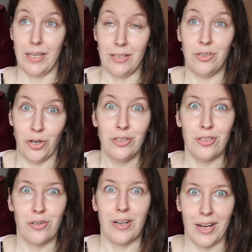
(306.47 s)
it
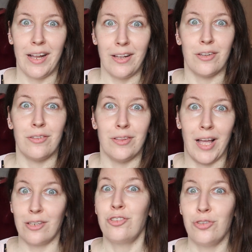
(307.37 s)
does look like an
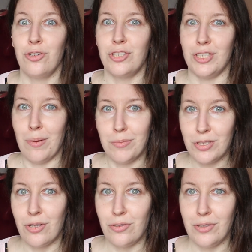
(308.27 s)
actual
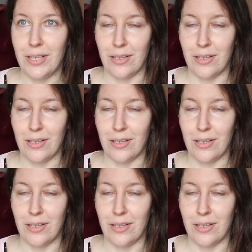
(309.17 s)
gemstone.